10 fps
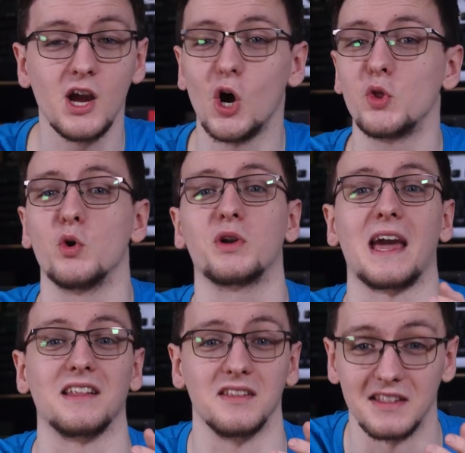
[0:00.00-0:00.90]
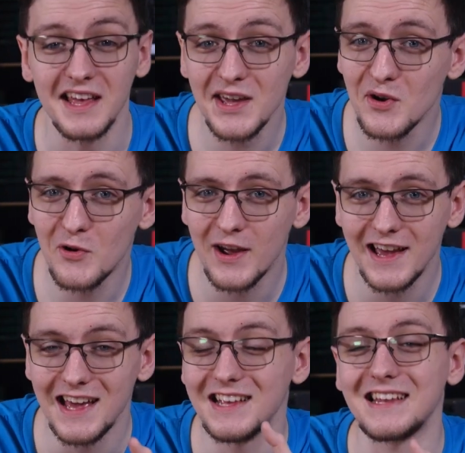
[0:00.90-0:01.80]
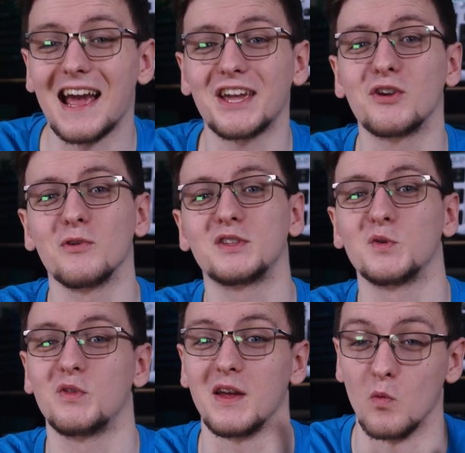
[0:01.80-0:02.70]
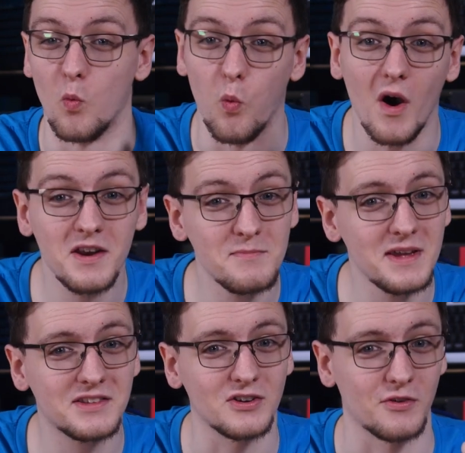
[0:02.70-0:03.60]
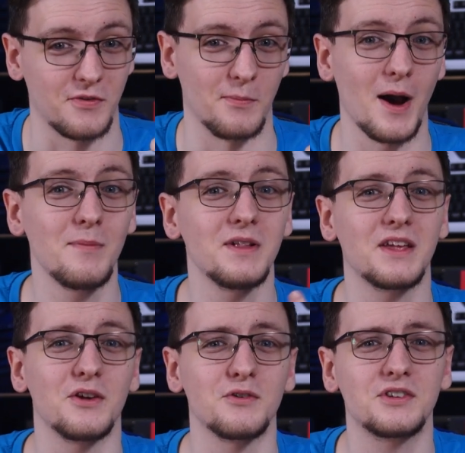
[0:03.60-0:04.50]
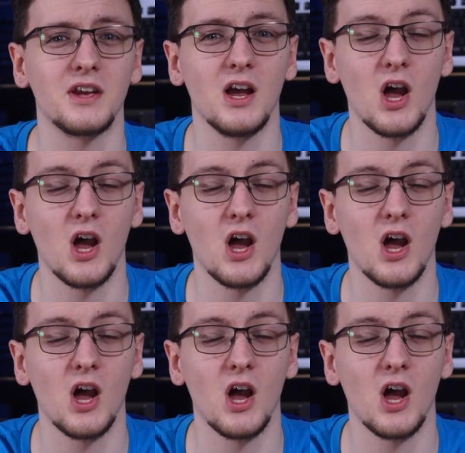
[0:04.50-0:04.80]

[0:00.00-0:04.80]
although Galileo is accurate to within 1 meter for public use,